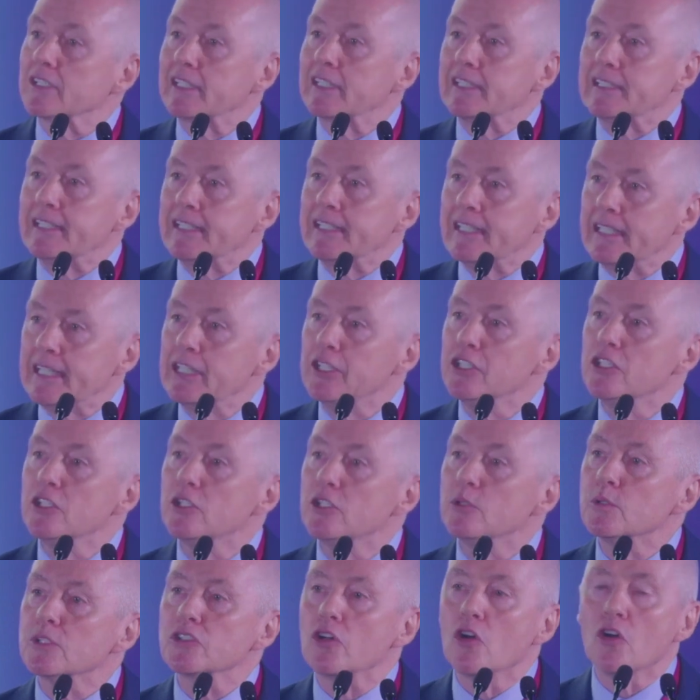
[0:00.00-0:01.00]
the
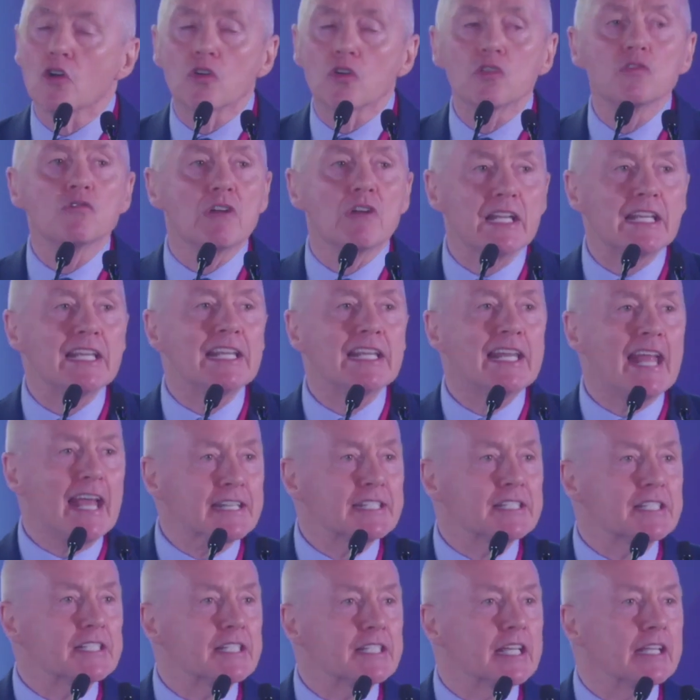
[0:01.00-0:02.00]
EU is
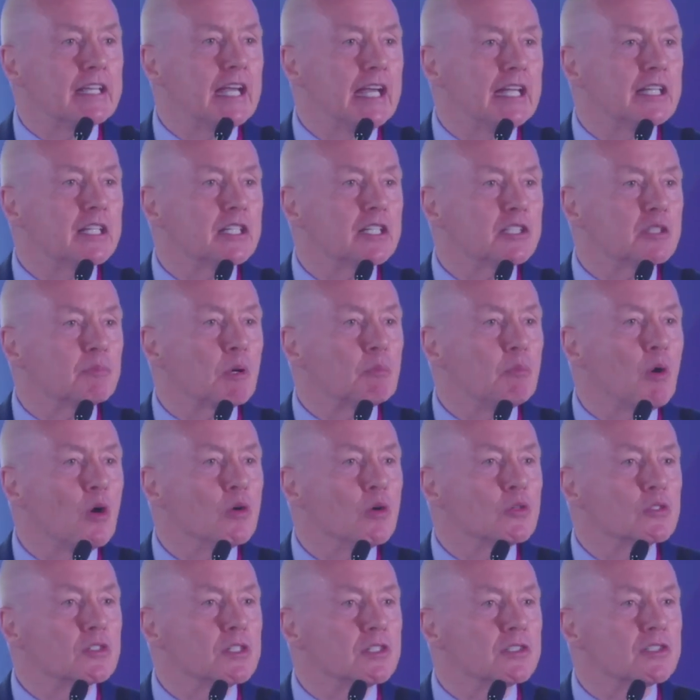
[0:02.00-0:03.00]
unrelenting in its
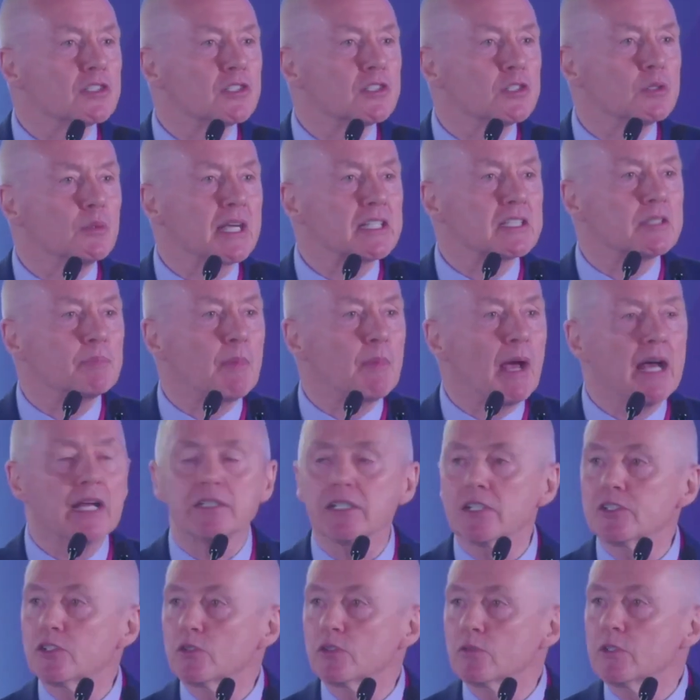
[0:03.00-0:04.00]
proposals to
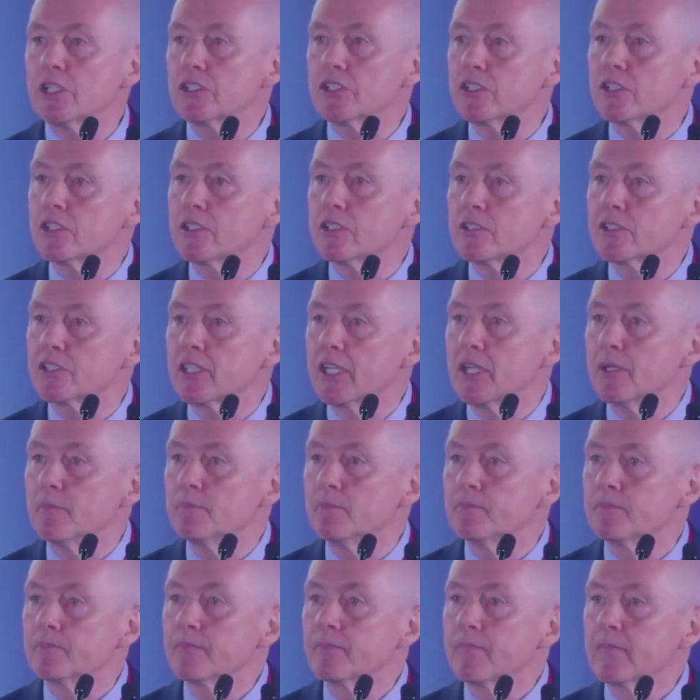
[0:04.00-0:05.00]
expand its regional scheme.
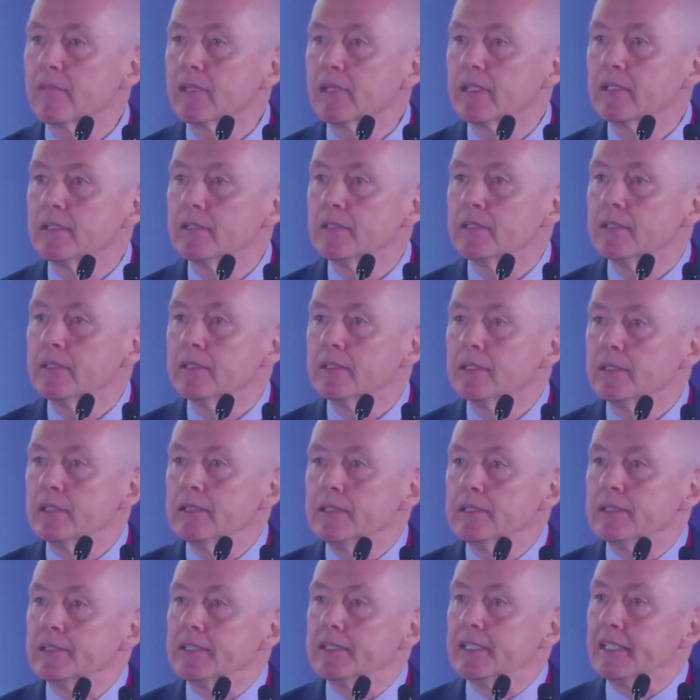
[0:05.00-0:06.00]

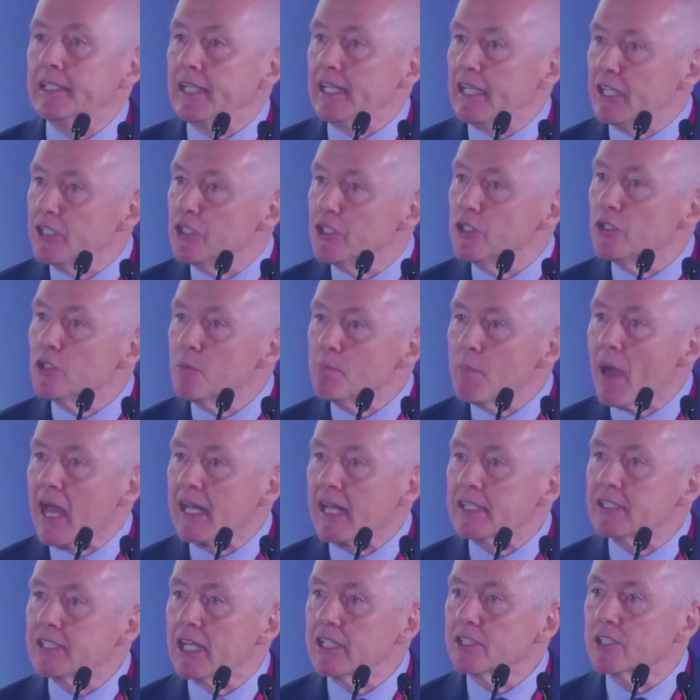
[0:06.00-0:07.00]
The EU
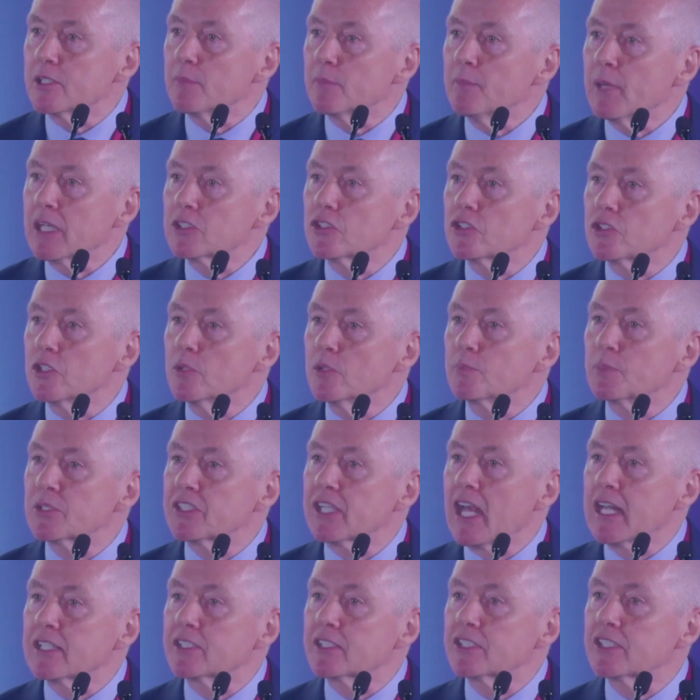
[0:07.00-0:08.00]
mandate to mix 2%
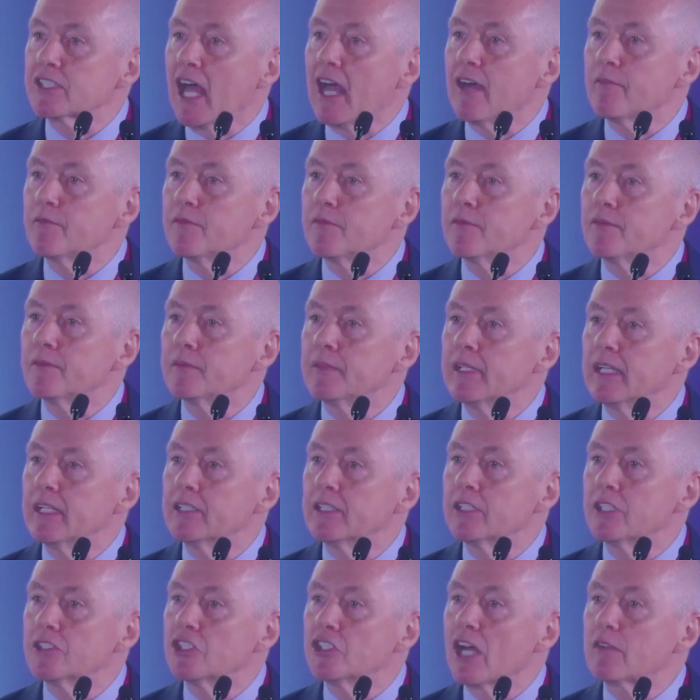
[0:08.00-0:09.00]
SAF in
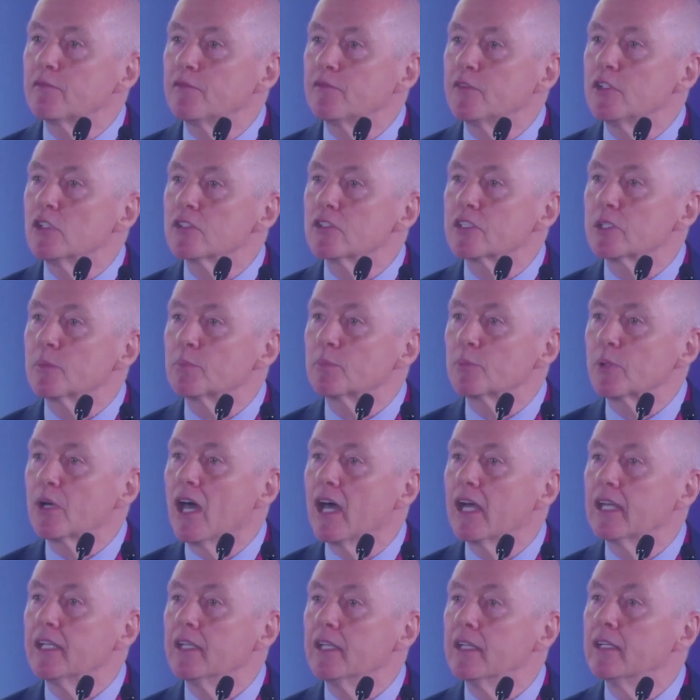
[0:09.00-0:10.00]
the jet fuel
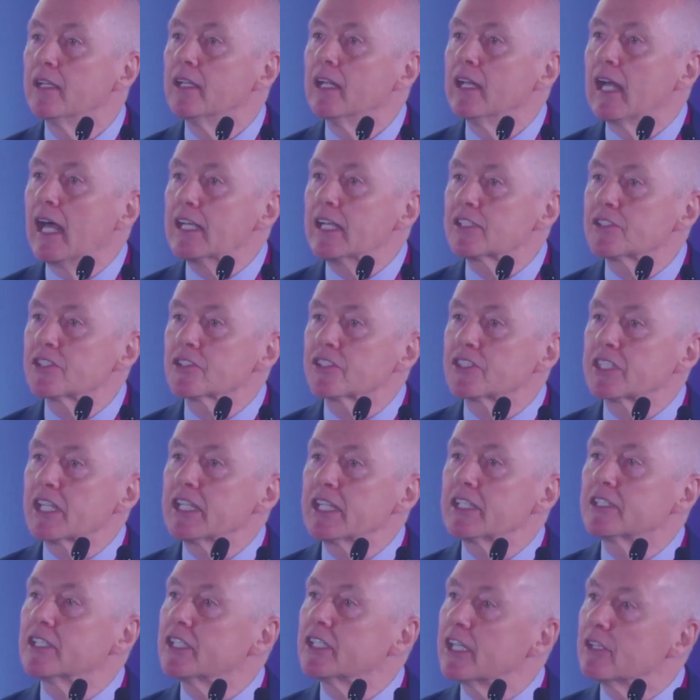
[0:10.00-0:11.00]
supply has
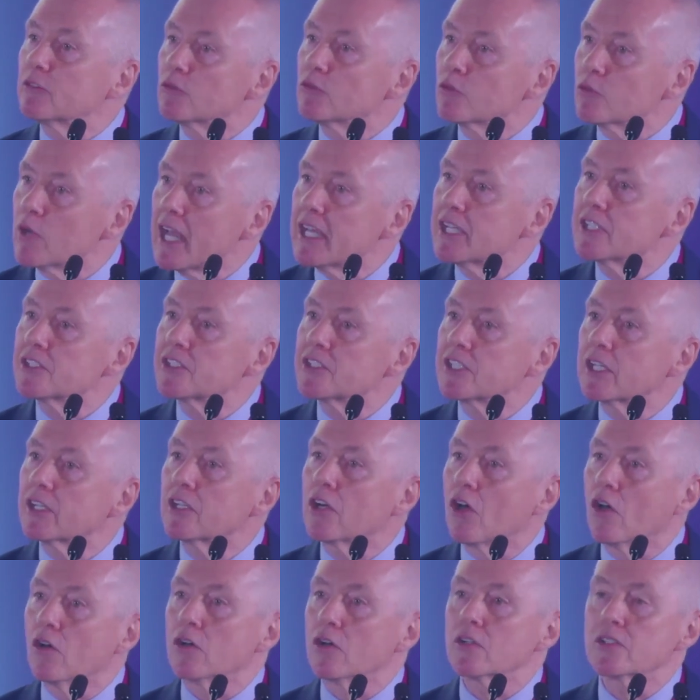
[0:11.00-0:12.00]
succeeded in raising
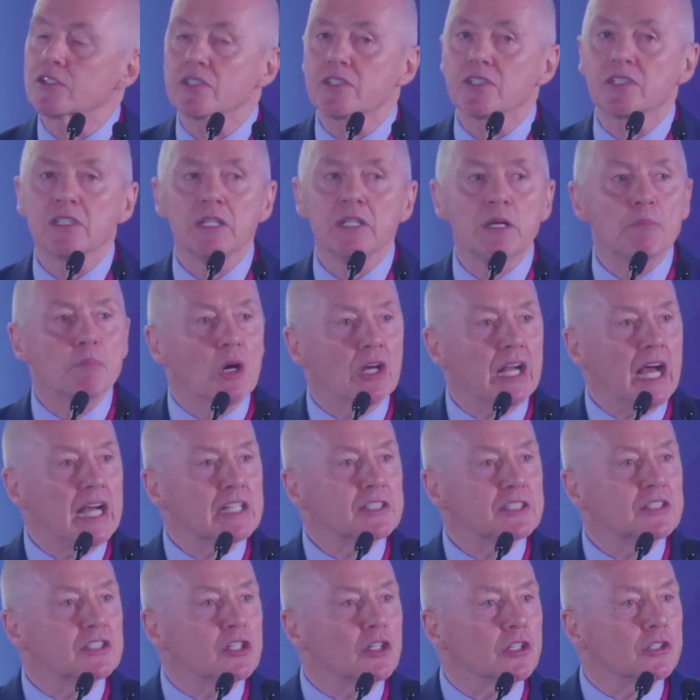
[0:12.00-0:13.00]
costs, but
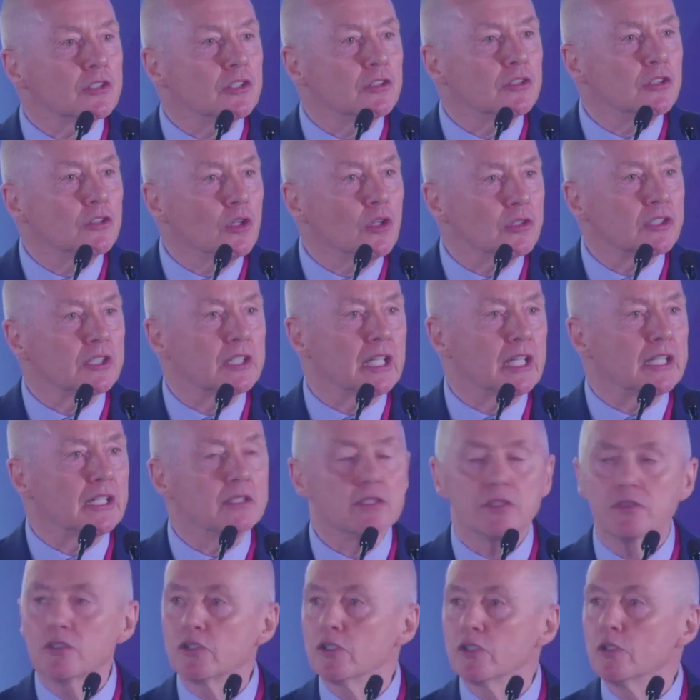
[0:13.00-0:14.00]
has done
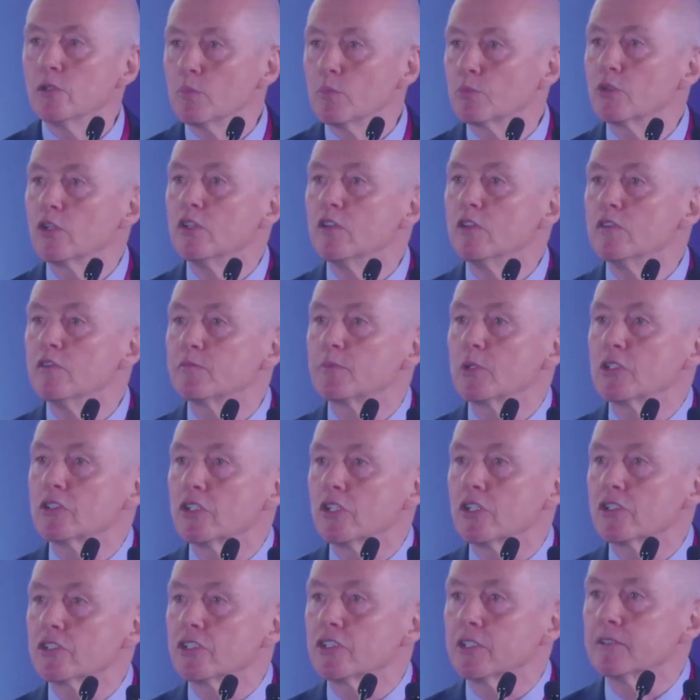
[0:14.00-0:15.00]
nothing to improve
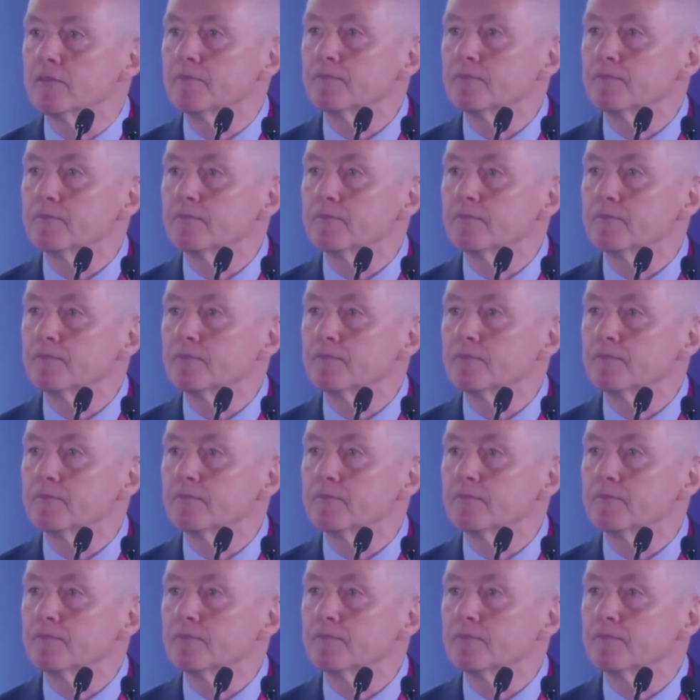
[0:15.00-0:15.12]
production.